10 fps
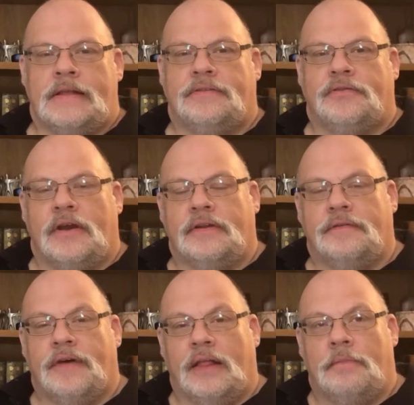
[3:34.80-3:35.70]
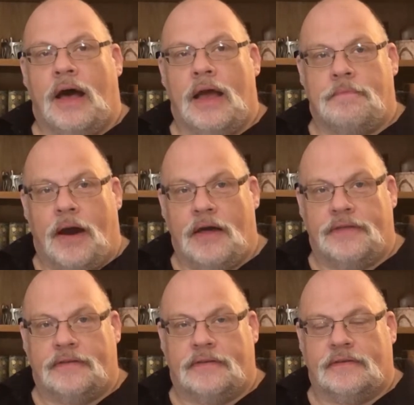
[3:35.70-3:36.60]
Let's try to develop a
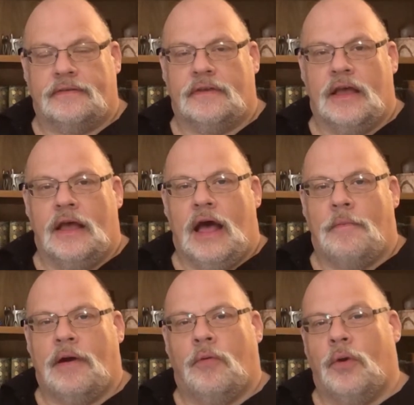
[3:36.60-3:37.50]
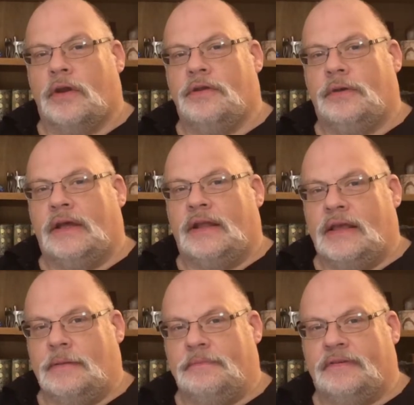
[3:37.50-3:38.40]
hypothesis about where you get
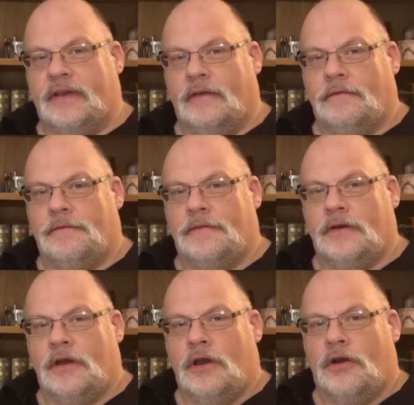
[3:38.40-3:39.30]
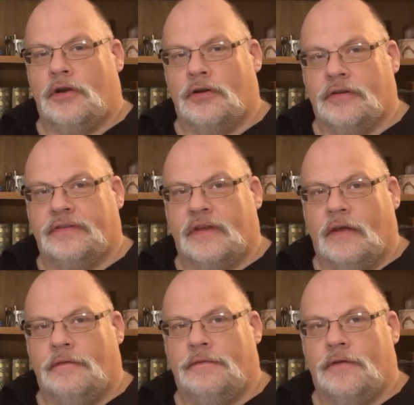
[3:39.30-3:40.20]
himself,
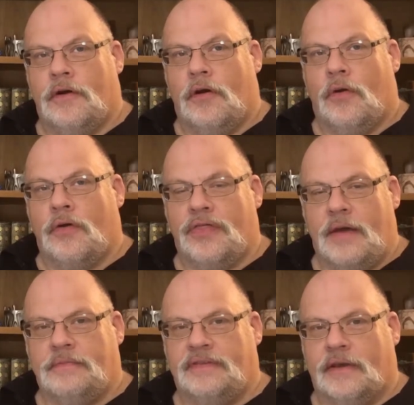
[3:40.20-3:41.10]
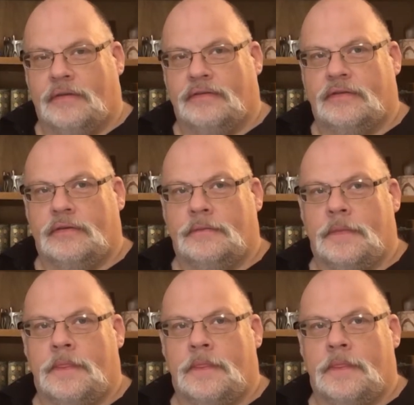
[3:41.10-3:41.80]
herself, or themselves.